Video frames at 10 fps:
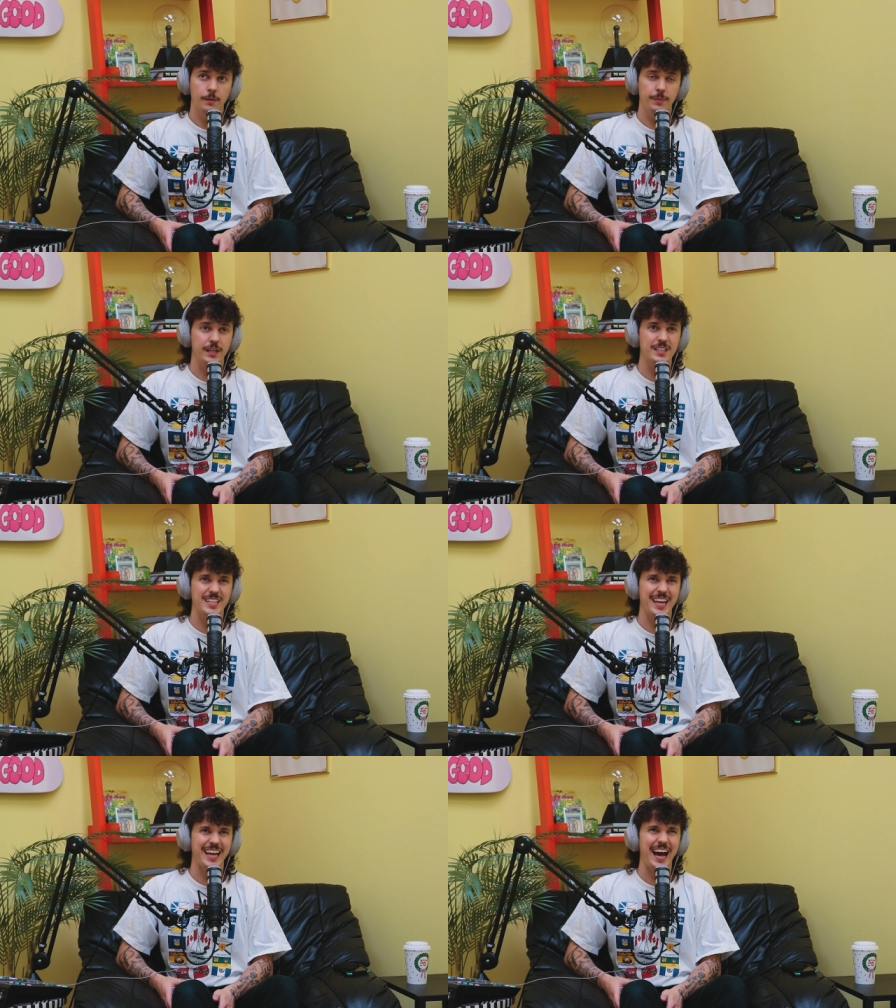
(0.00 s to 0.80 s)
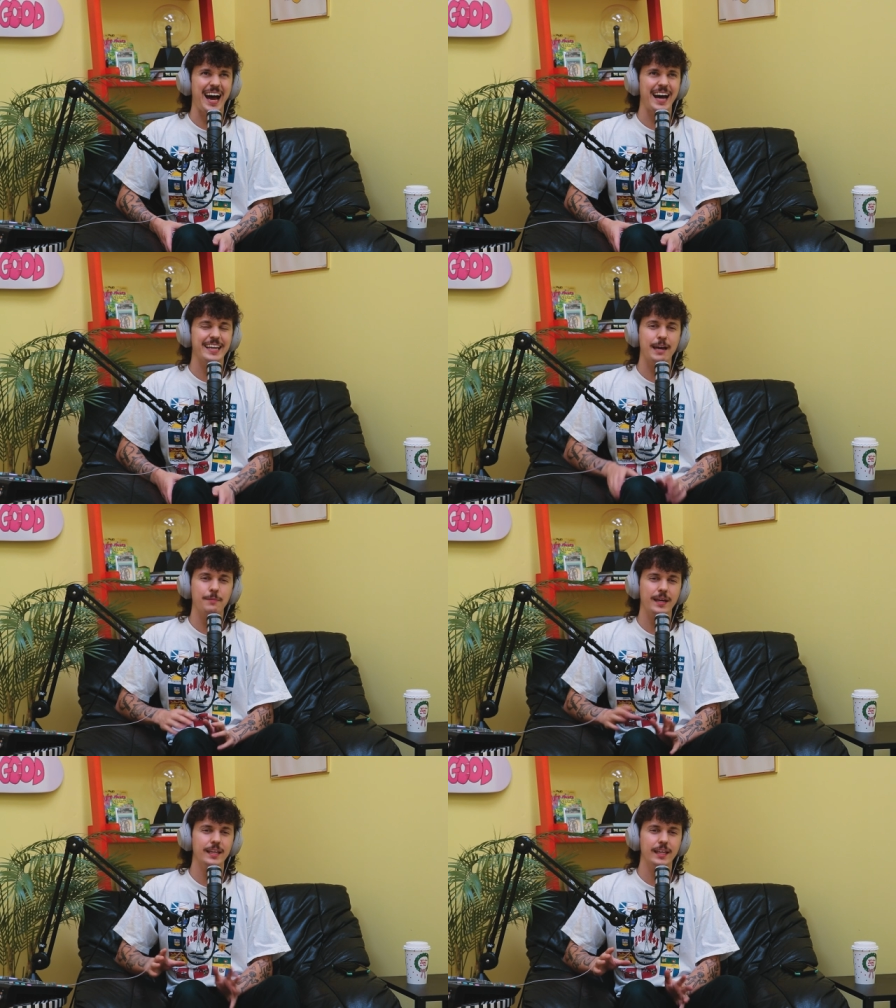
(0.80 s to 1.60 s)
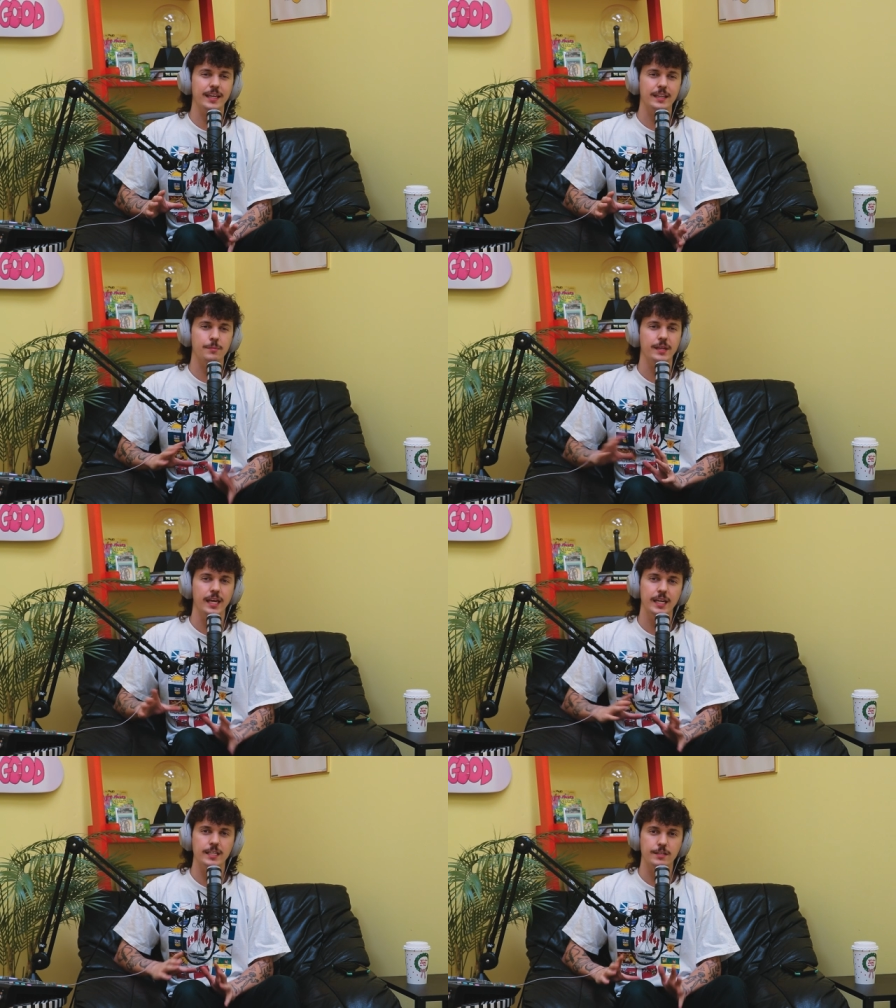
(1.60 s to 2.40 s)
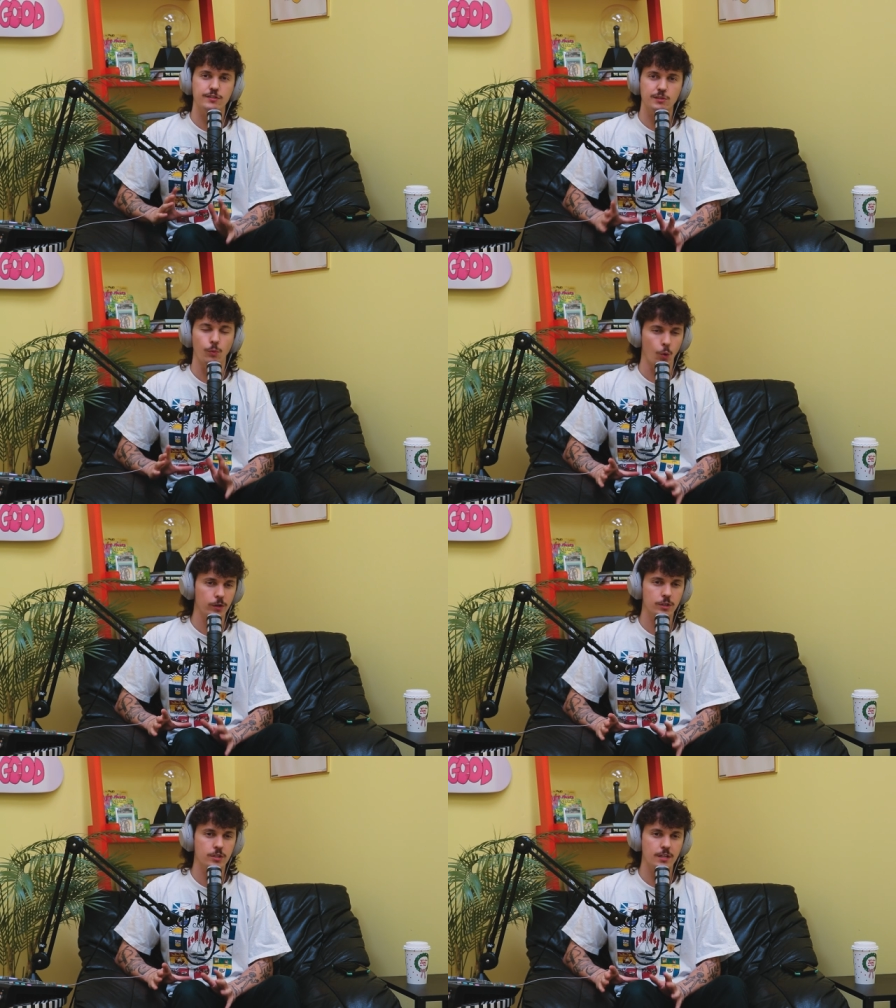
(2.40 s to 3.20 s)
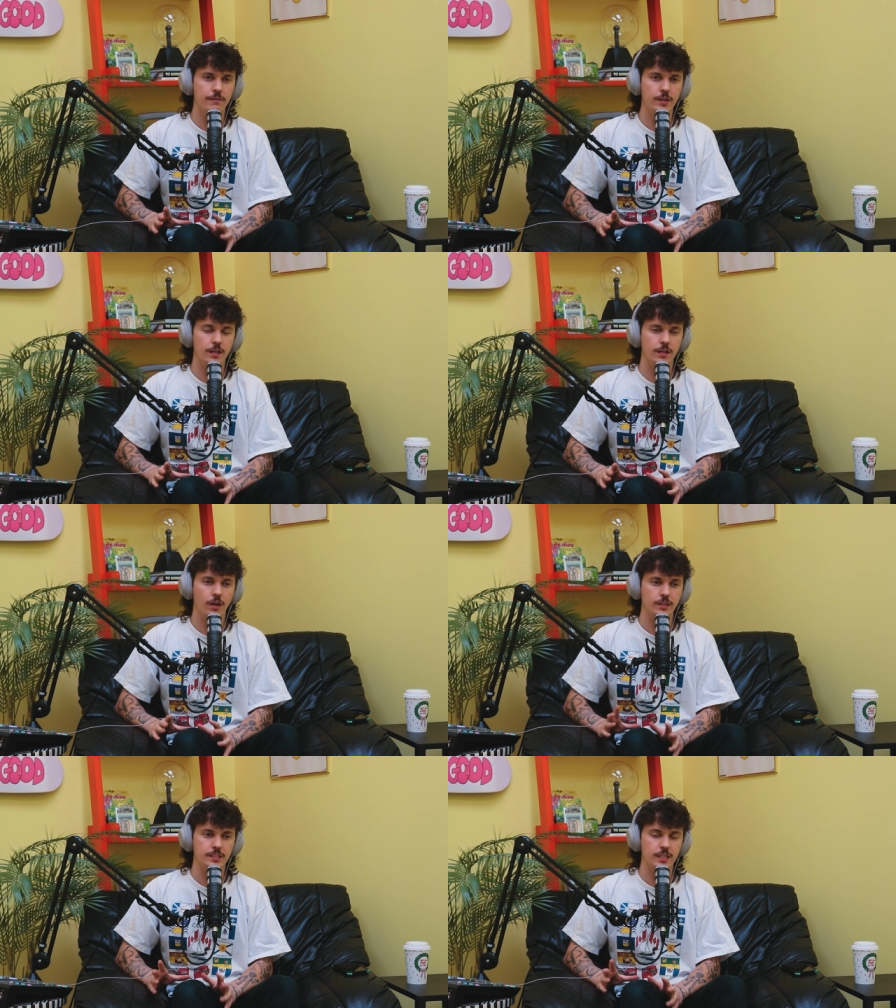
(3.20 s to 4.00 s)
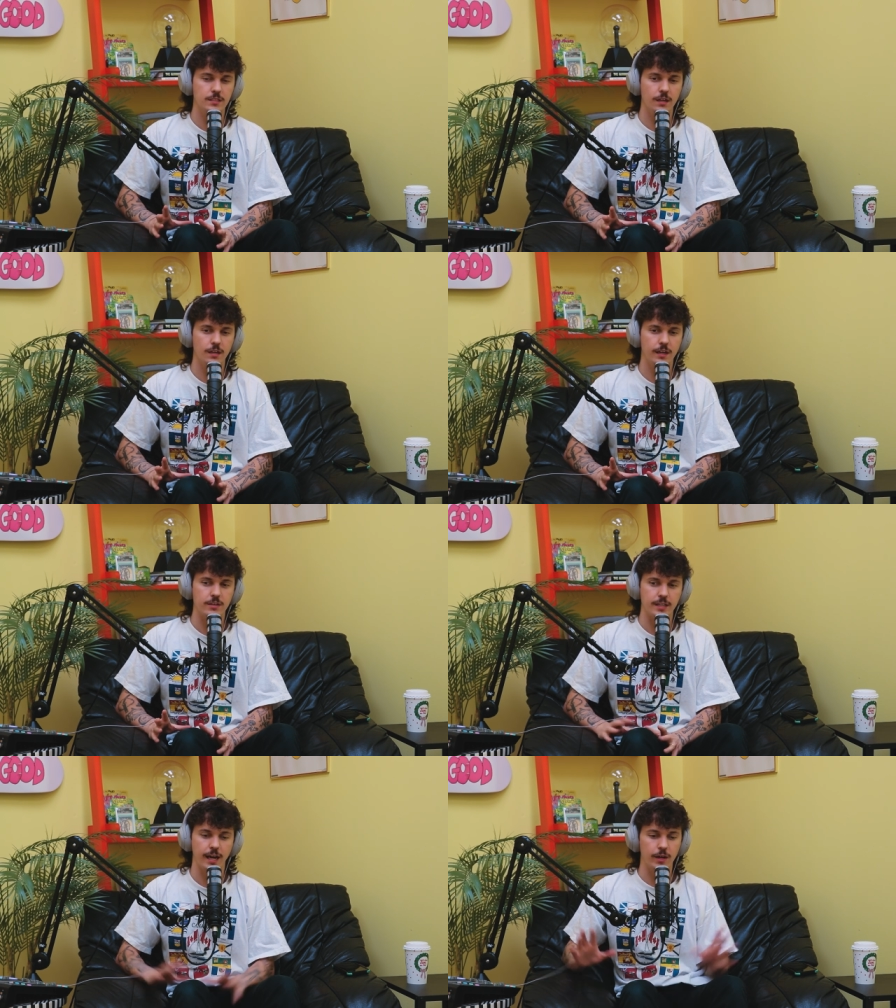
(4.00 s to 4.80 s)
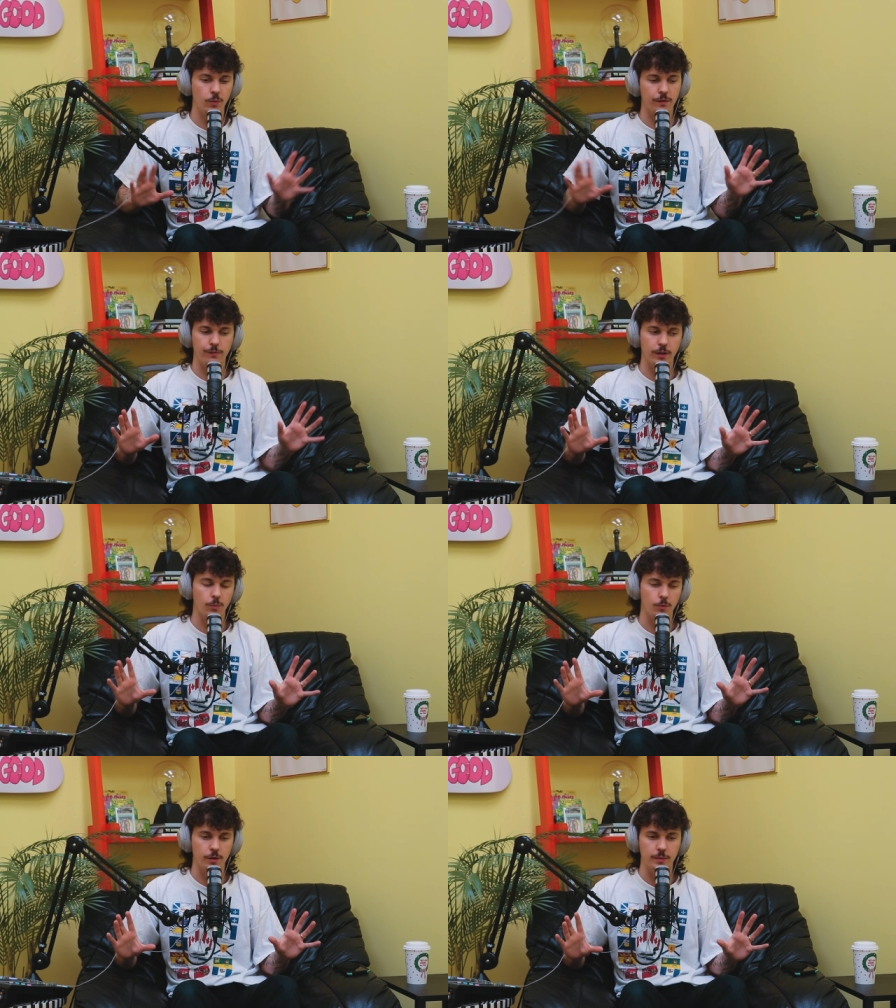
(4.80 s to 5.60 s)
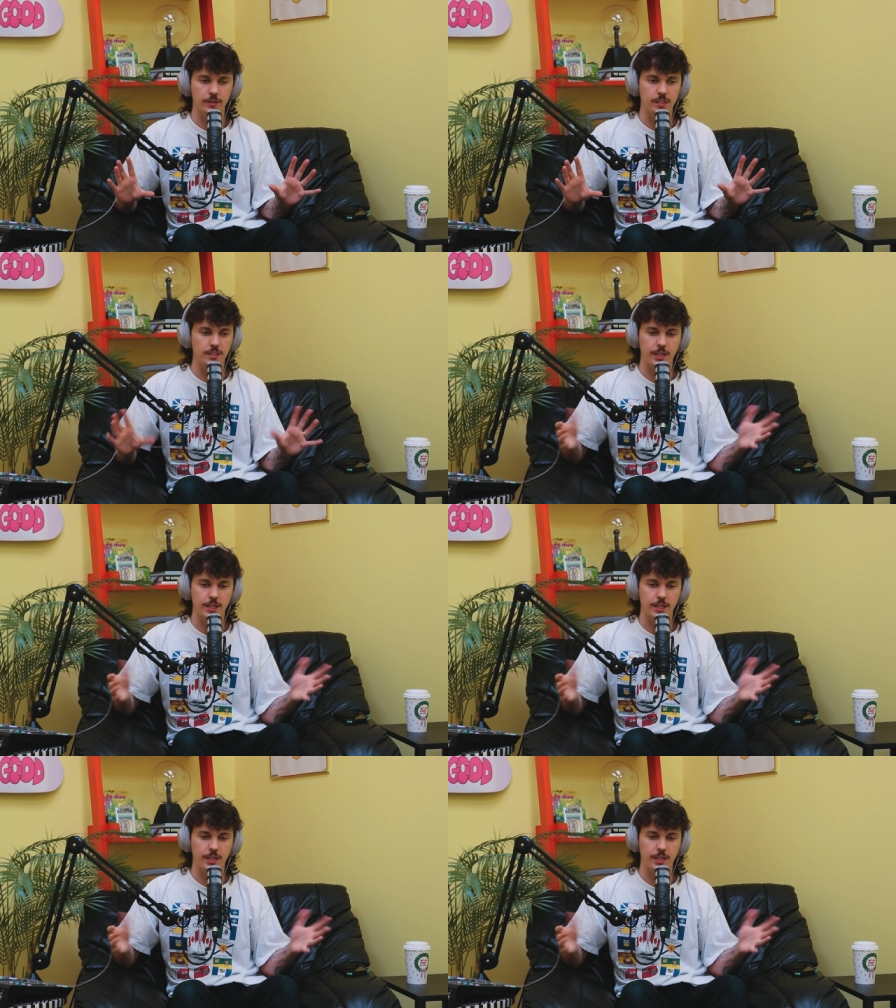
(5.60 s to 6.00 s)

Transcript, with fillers: because like I kept getting like the beginnings of spoilers of it on TikTok, and I was like, I don't want to fucking worry about this.